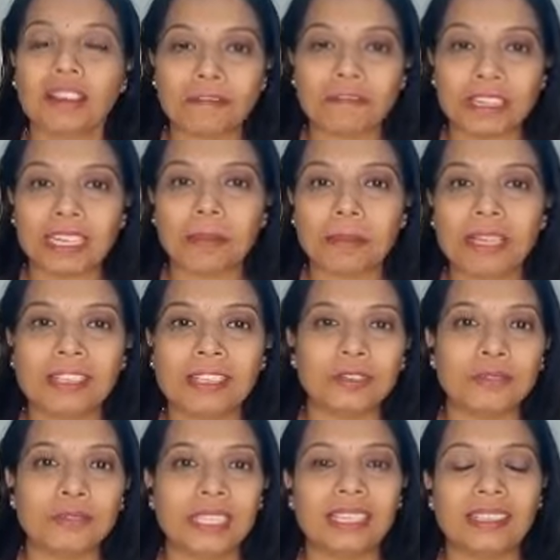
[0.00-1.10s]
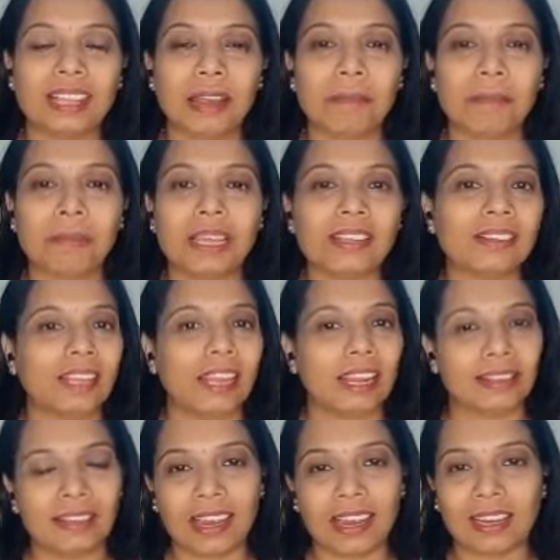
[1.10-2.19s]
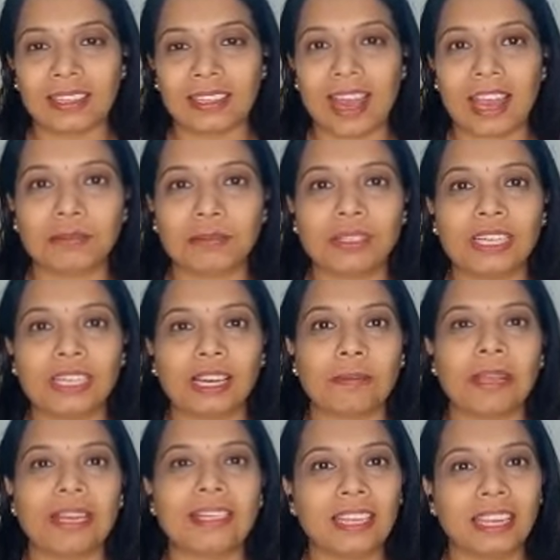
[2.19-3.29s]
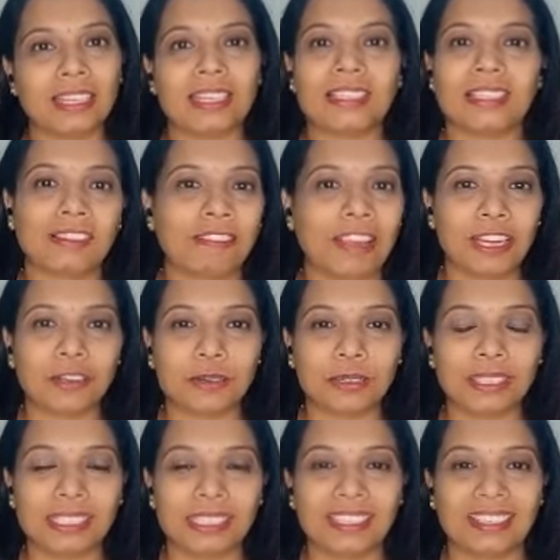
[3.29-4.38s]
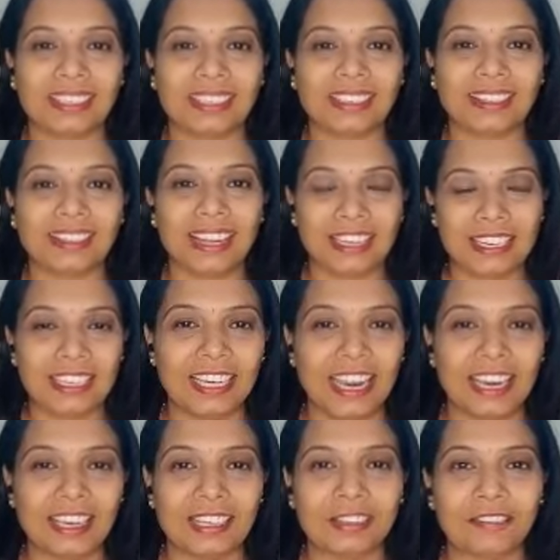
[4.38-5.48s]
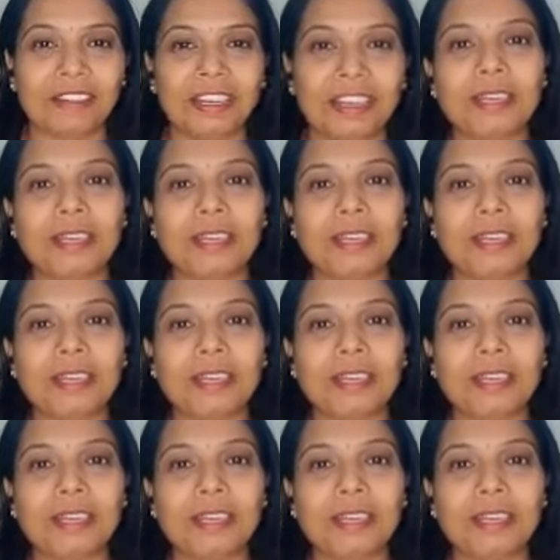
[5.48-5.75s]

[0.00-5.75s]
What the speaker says: comfortable using them, then I would recommend, it is a very good initiative.